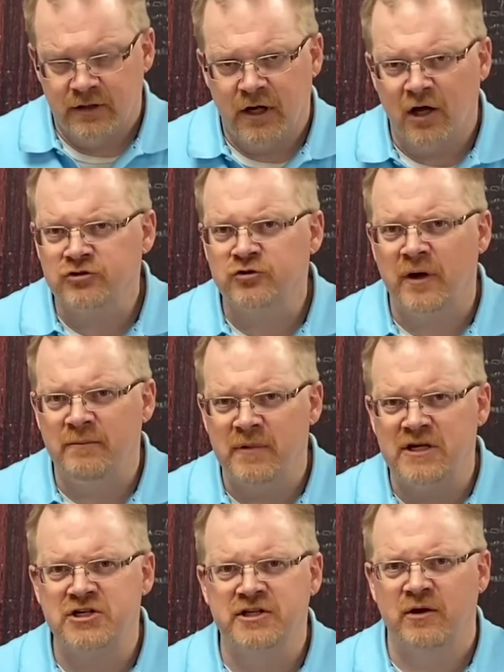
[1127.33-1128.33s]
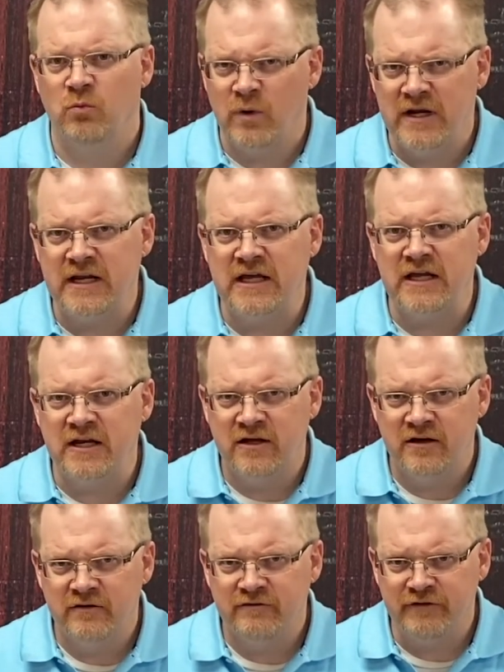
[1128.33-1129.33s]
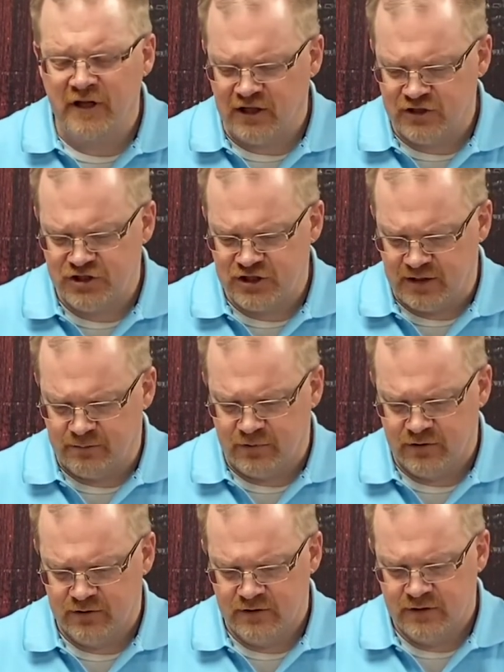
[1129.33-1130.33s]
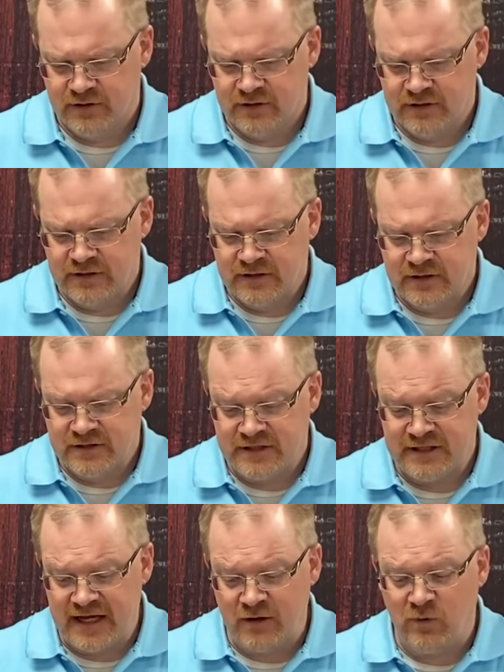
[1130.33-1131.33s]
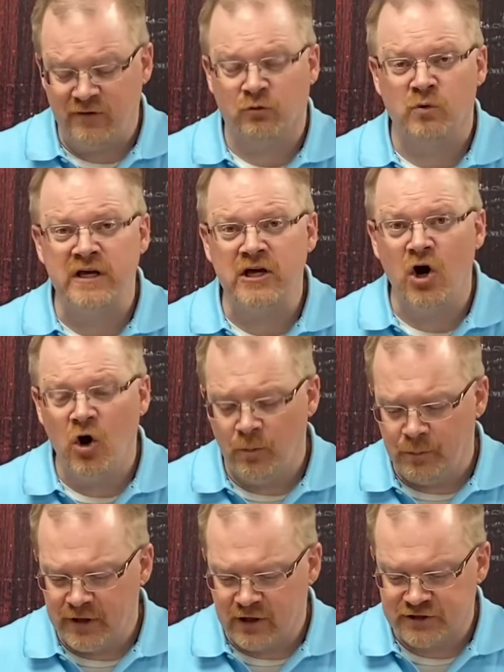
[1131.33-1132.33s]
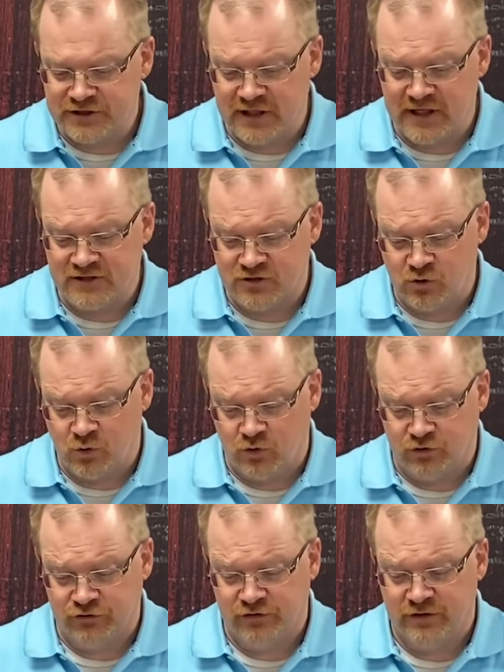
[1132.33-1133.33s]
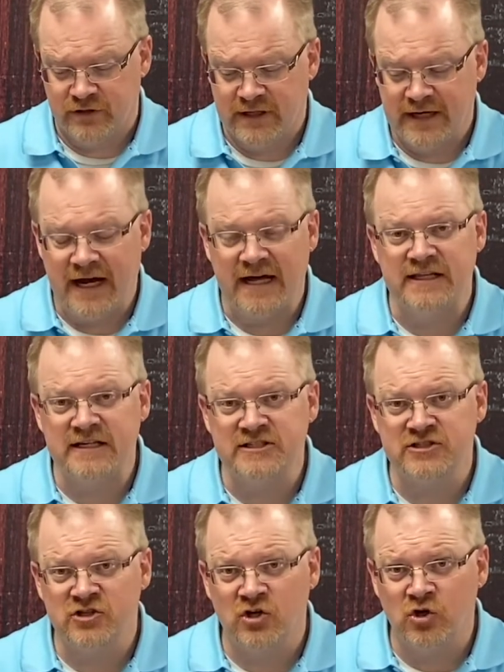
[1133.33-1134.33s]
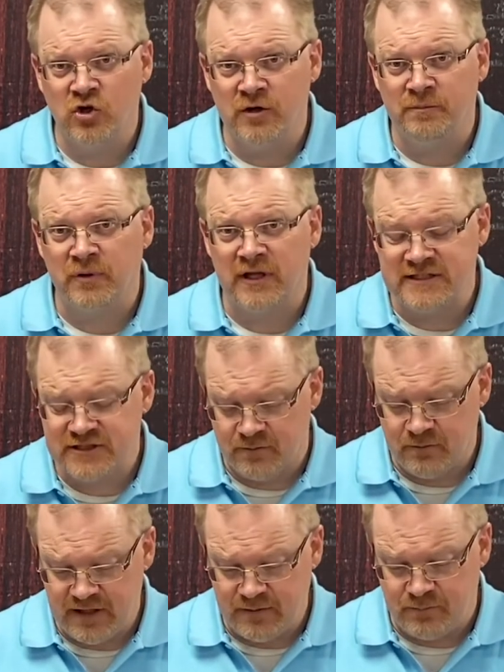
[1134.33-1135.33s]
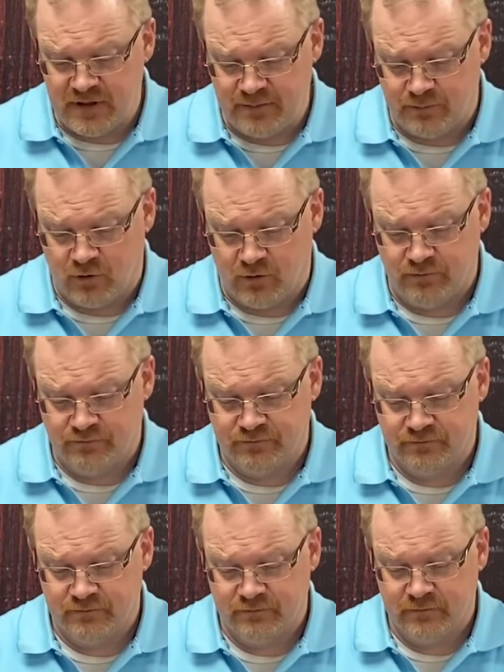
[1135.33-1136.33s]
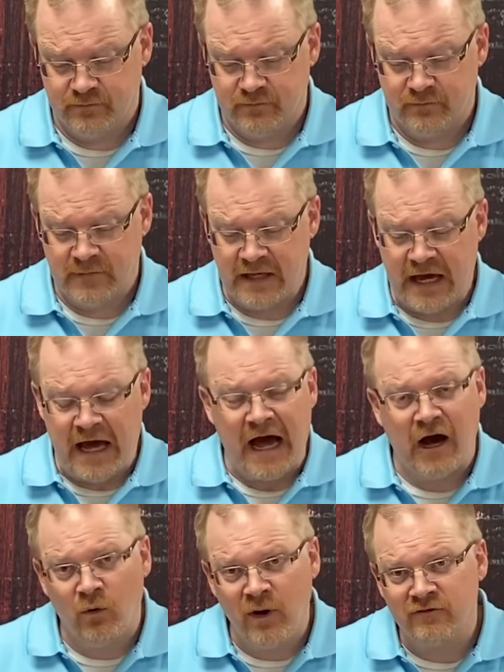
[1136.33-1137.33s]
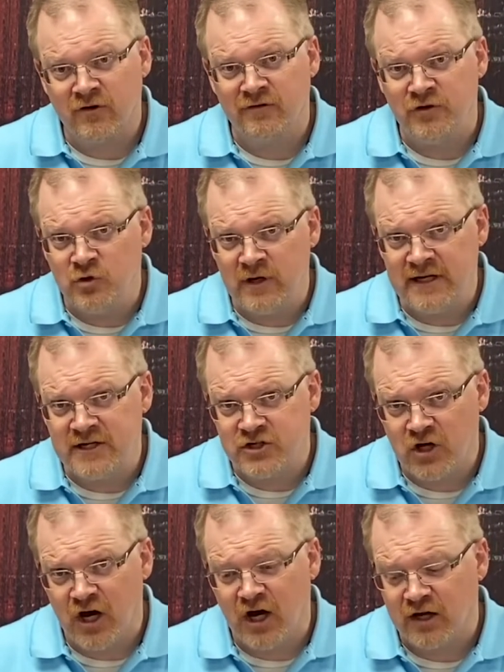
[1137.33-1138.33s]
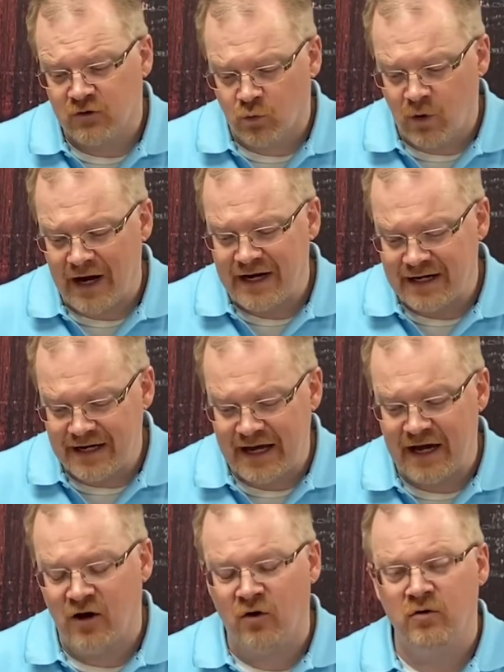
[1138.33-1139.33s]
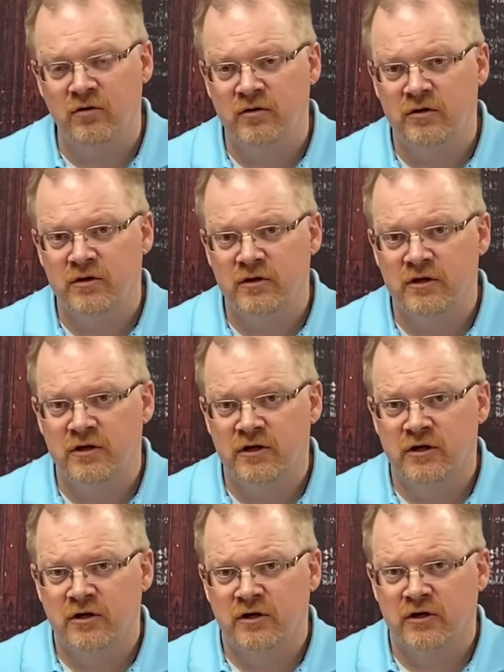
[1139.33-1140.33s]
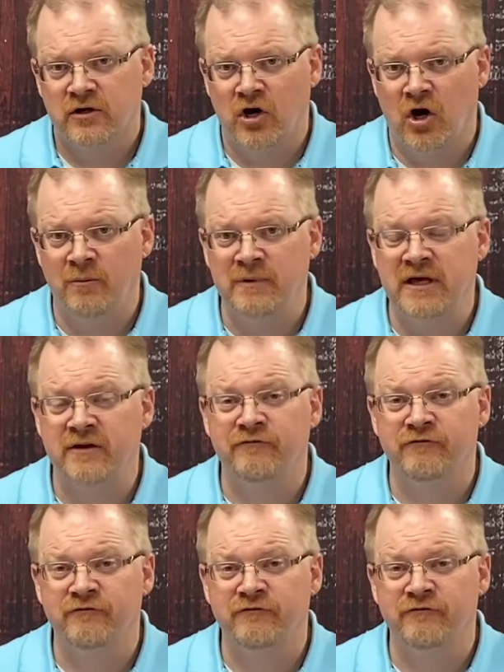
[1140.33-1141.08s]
Also, I mentioned that we need fellowship. Today, we've reopened our Sunday schools, and this is a good place to meet people. However, if you need to talk right now, call me at